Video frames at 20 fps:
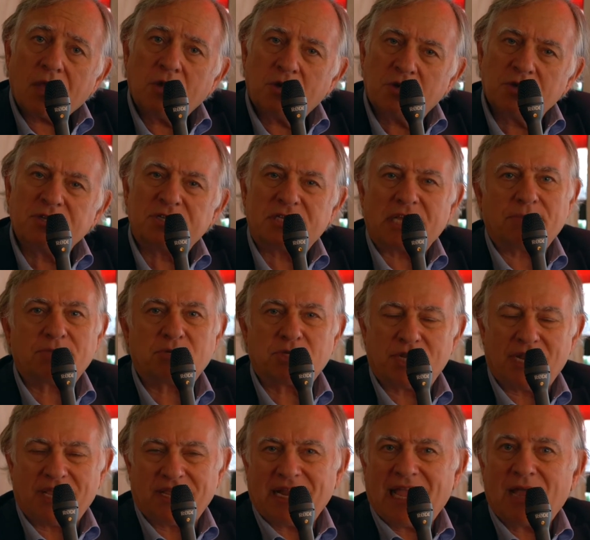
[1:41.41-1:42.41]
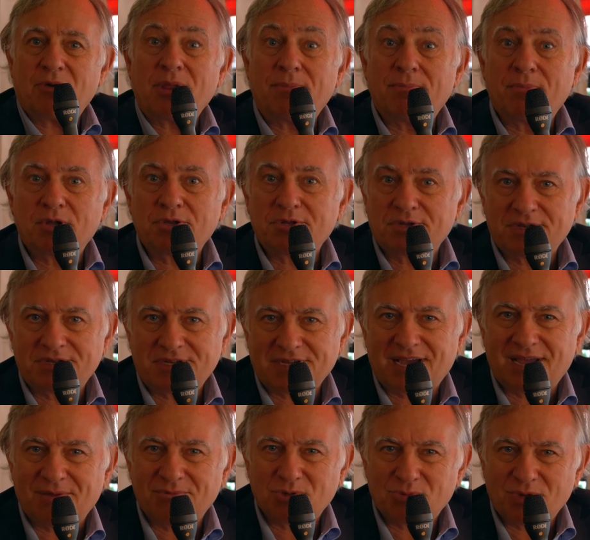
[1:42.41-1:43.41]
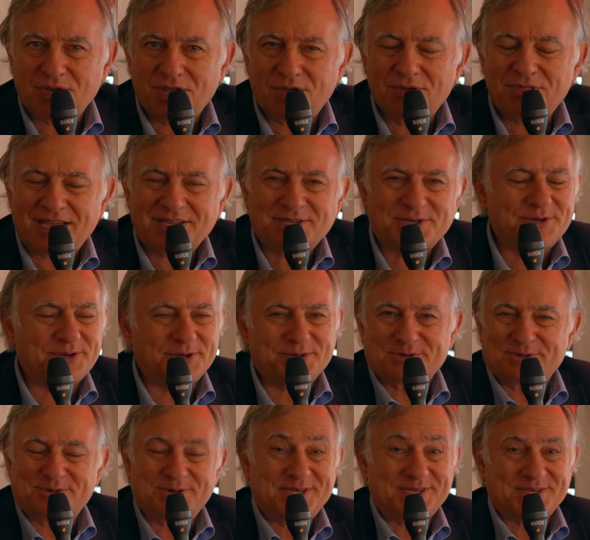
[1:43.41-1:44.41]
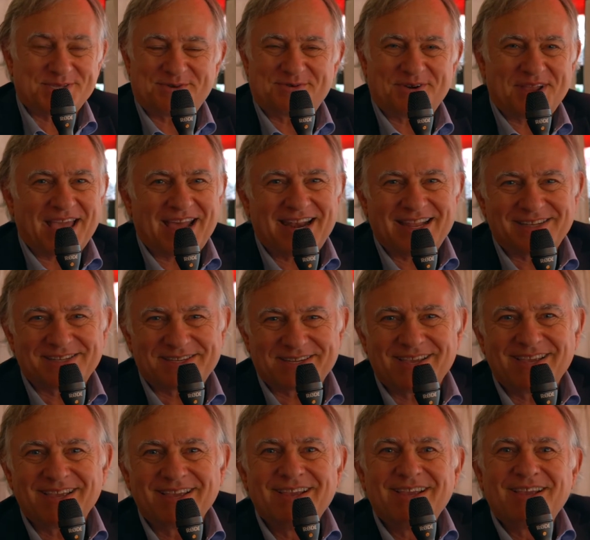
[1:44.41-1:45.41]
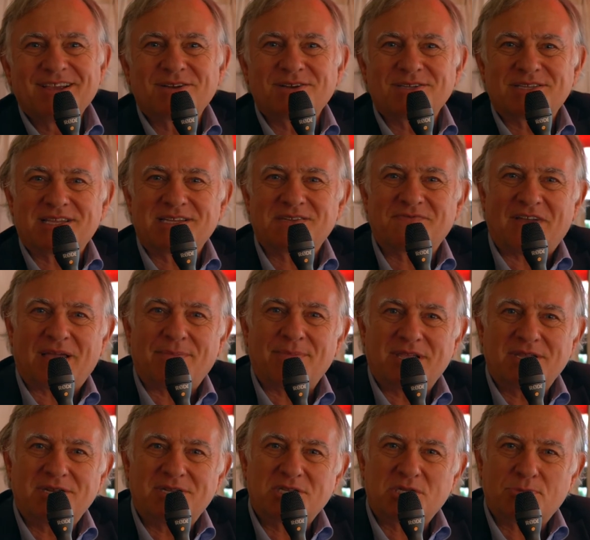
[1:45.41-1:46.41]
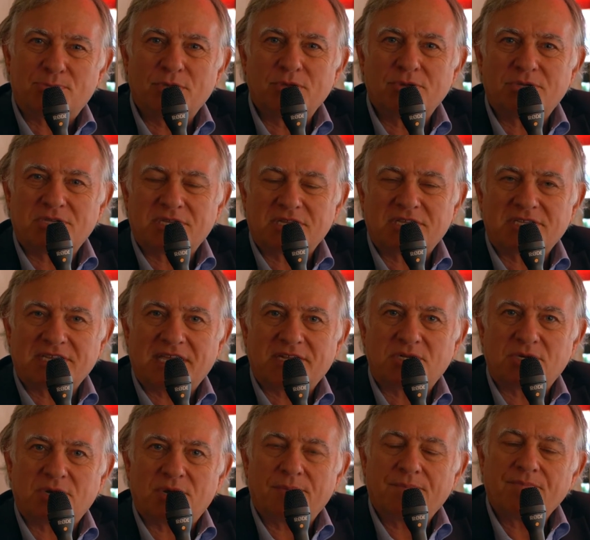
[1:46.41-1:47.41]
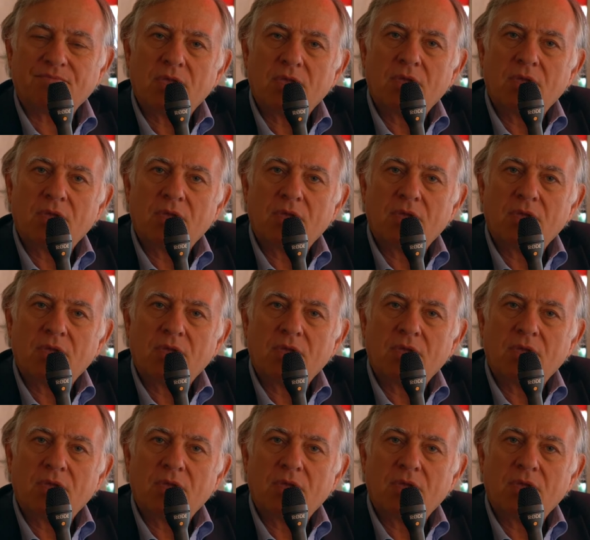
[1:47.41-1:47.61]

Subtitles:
conceptually. Now, in modern times, we know that's not always the reality, because there's family disputes, etc.